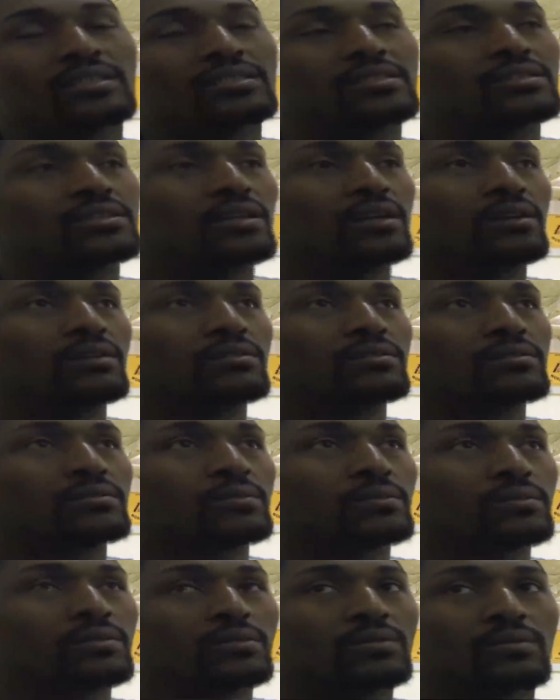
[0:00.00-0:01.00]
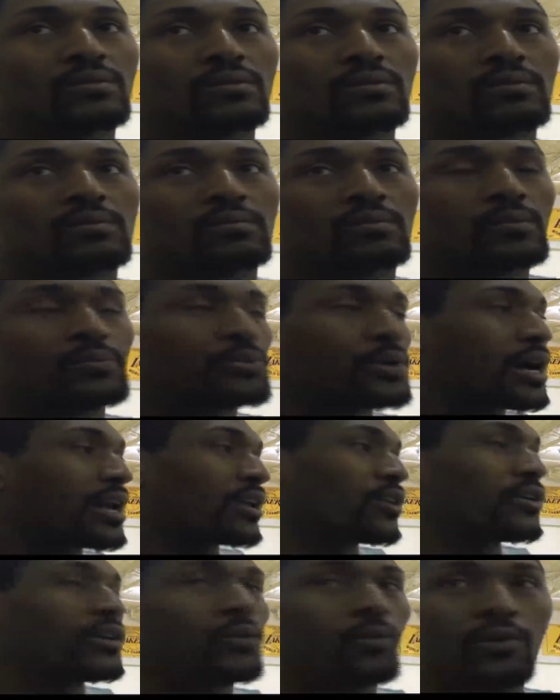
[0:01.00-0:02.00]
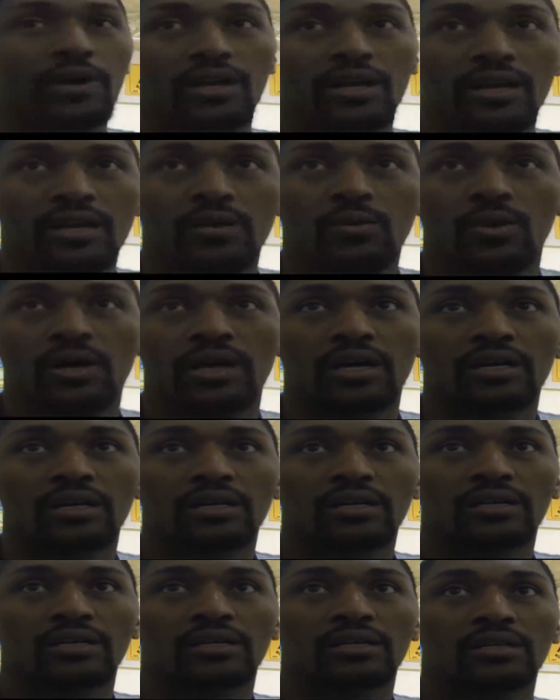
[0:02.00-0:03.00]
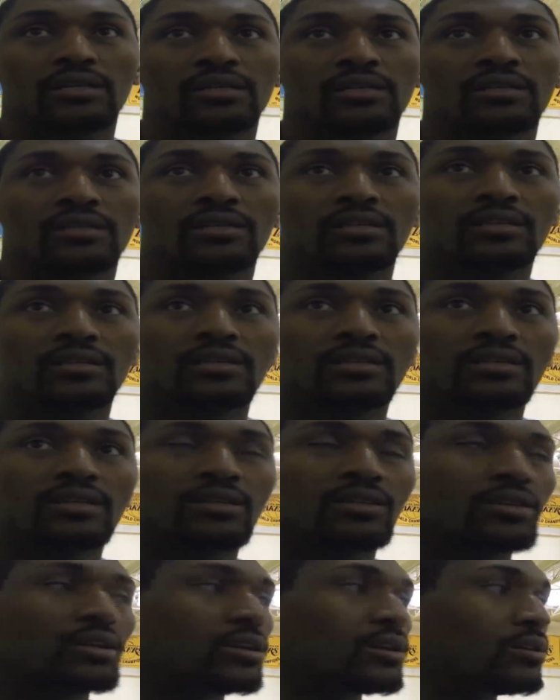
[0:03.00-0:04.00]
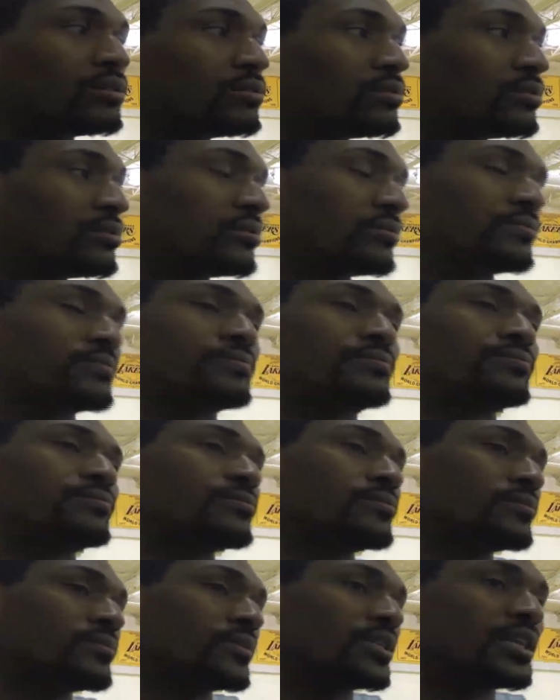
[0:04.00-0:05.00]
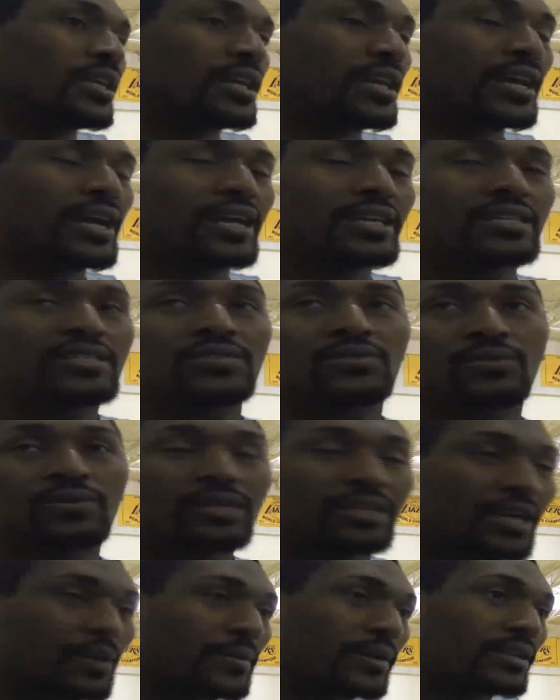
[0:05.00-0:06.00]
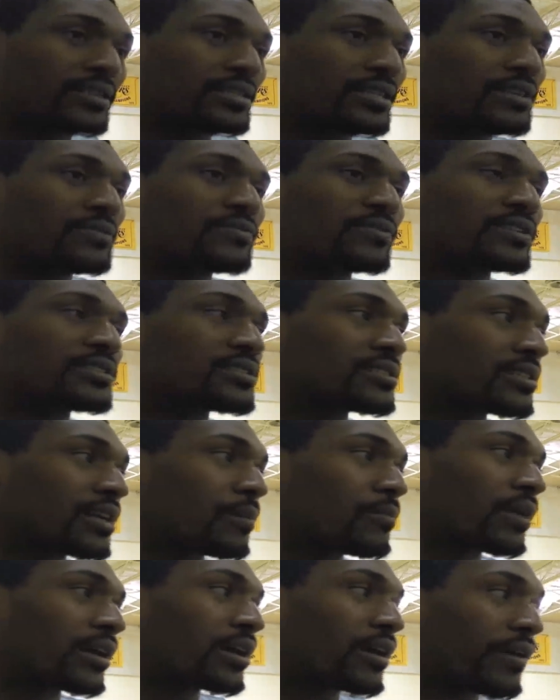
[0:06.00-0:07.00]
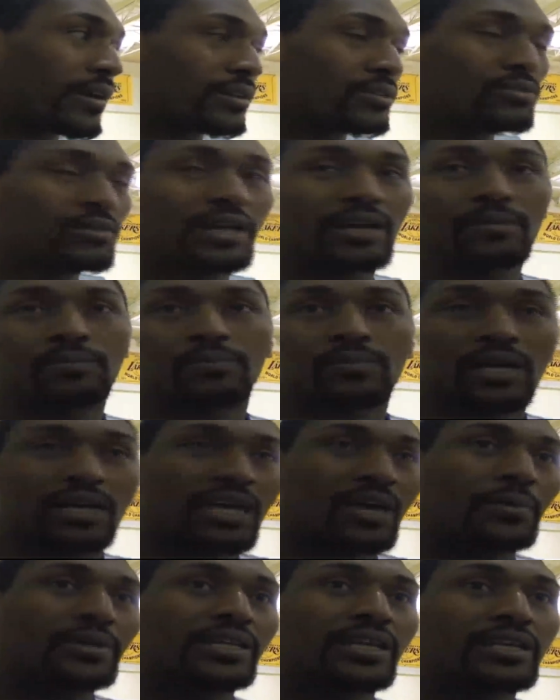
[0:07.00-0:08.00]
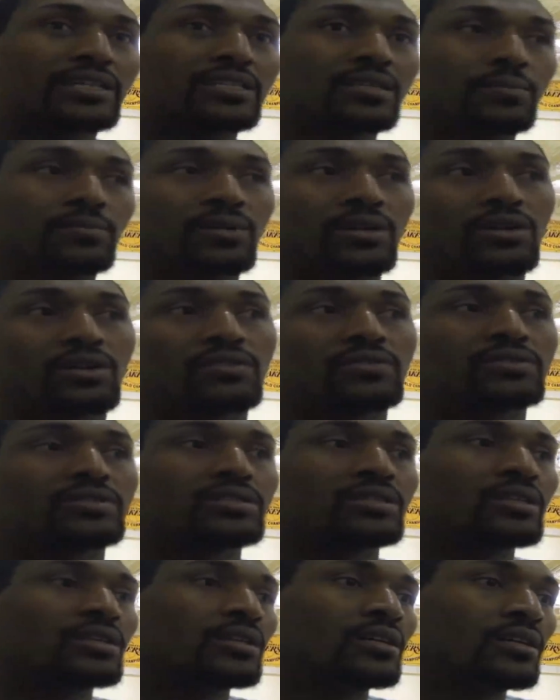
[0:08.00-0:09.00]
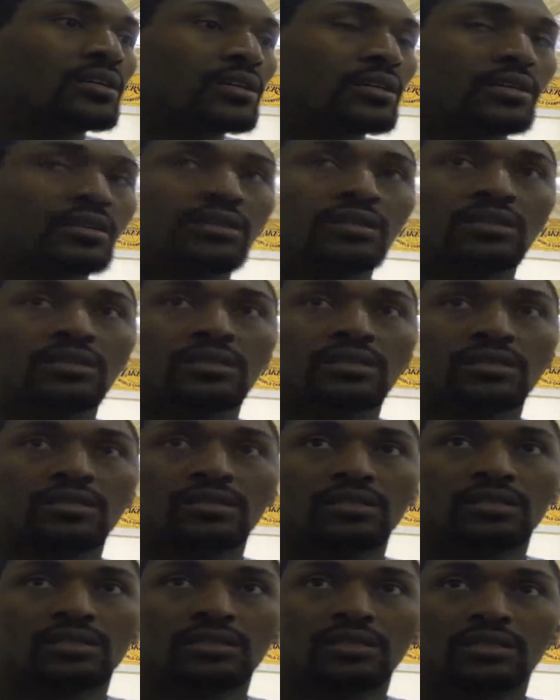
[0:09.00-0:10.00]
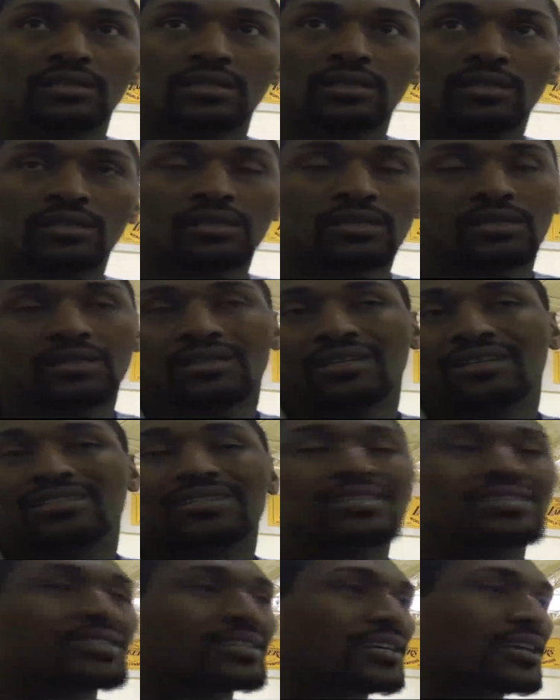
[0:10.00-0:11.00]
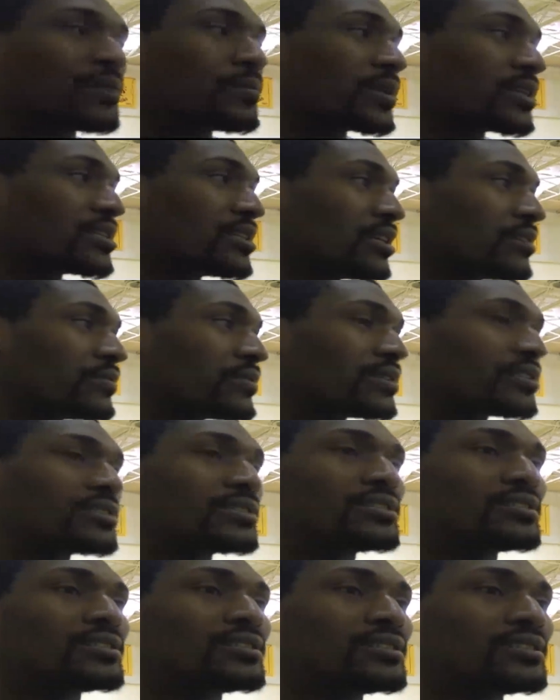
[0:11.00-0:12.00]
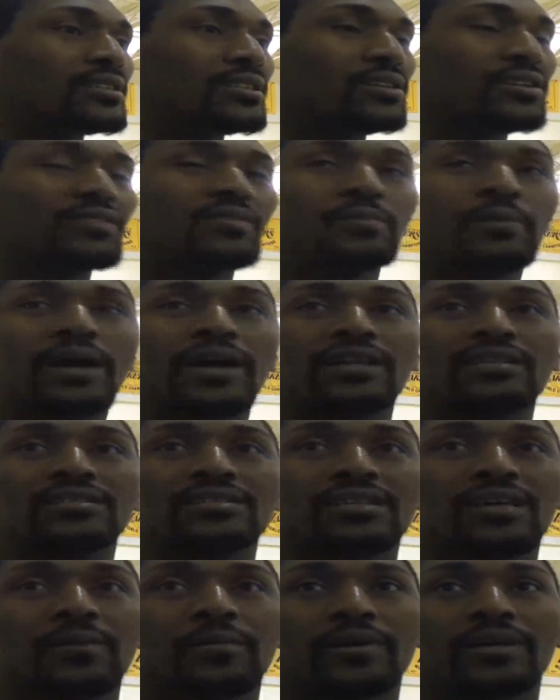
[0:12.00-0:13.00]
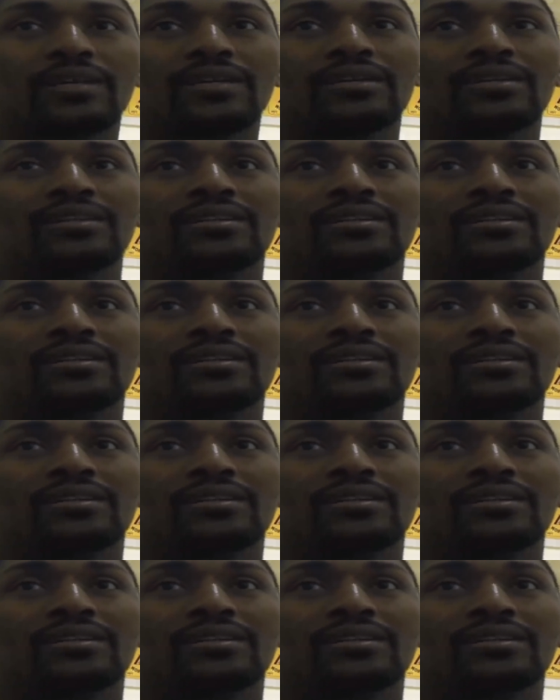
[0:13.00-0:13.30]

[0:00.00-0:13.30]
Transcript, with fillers: it's, you know, we're probably going to win anyway. You know, and they got this gimmick defense. I'm like, all right, do that. I can't wait till they get to the playoffs. So when you say a gimmick, what it's just a gimmick defense. It don't even matter. It's gimmick.